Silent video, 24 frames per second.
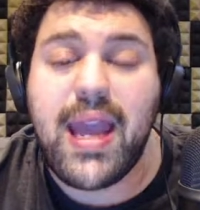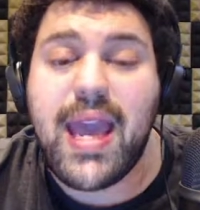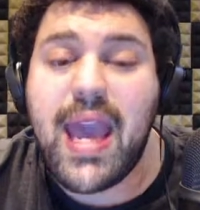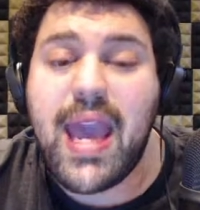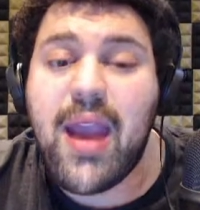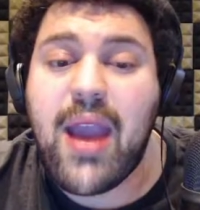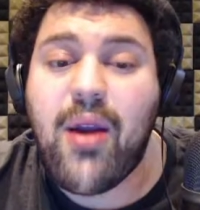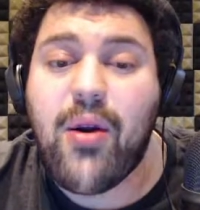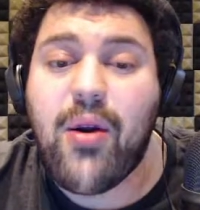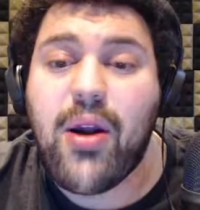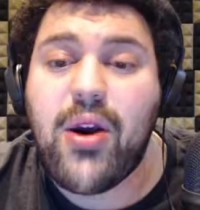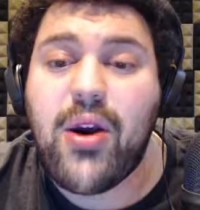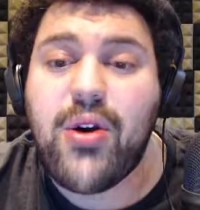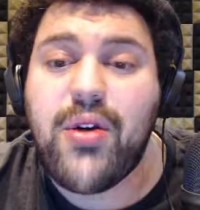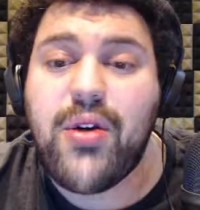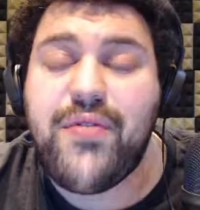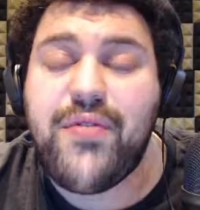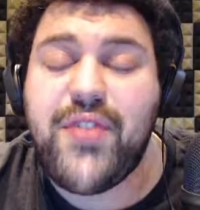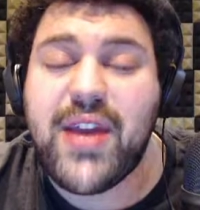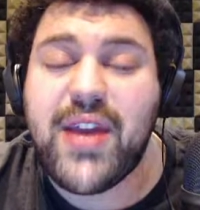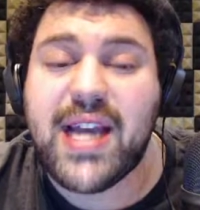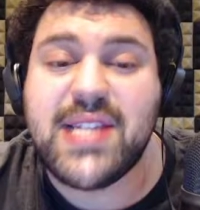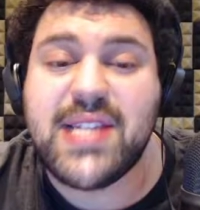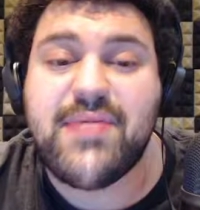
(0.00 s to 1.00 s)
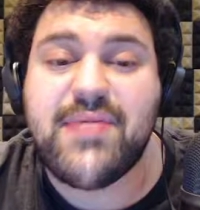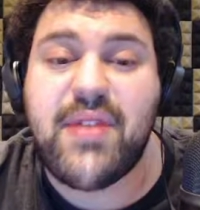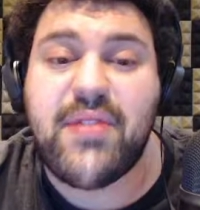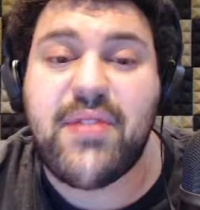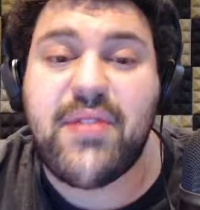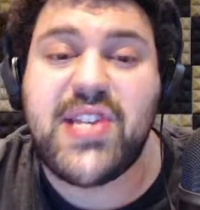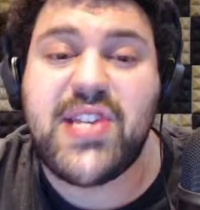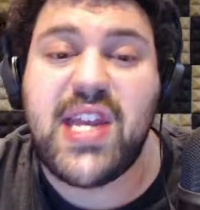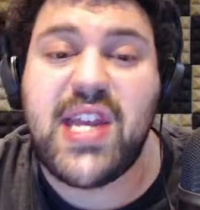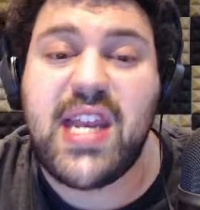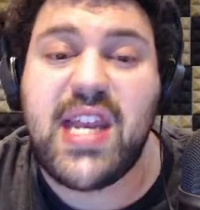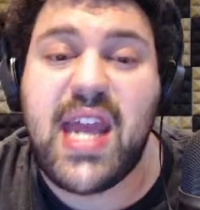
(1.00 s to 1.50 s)
Arrow, if you guys have ever
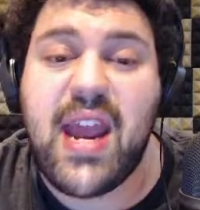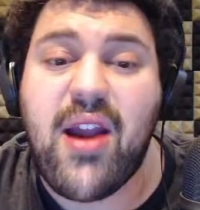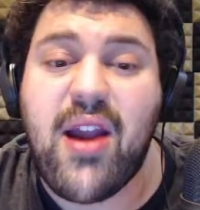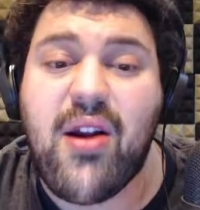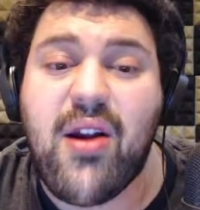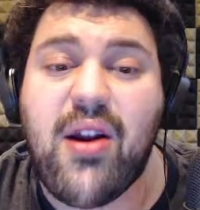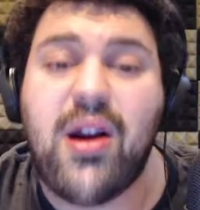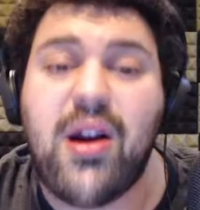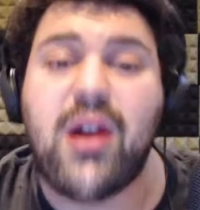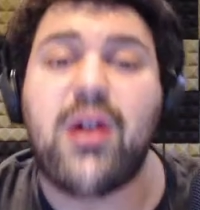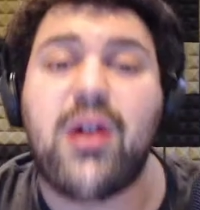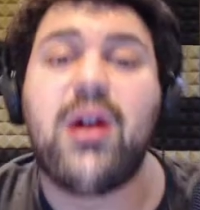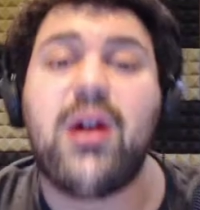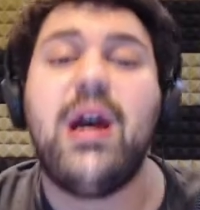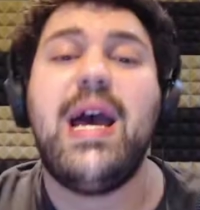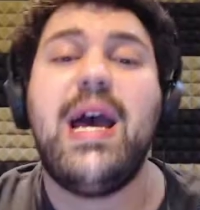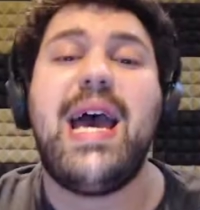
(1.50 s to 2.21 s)
seen Arrow.